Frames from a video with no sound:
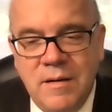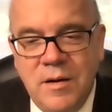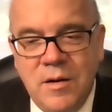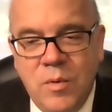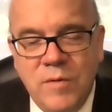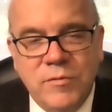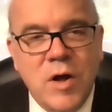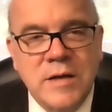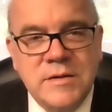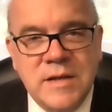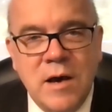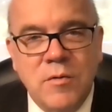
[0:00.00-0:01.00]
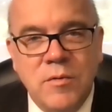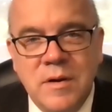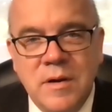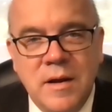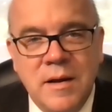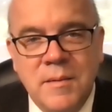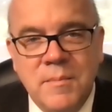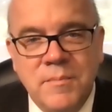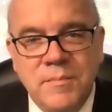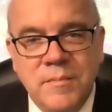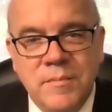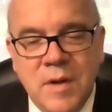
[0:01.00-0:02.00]
you know, we've lost out
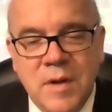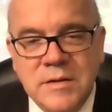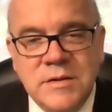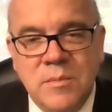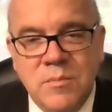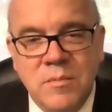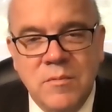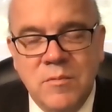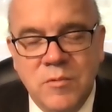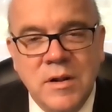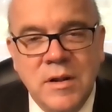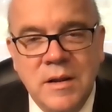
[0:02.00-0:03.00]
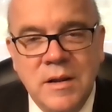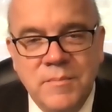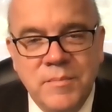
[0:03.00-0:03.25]
on some really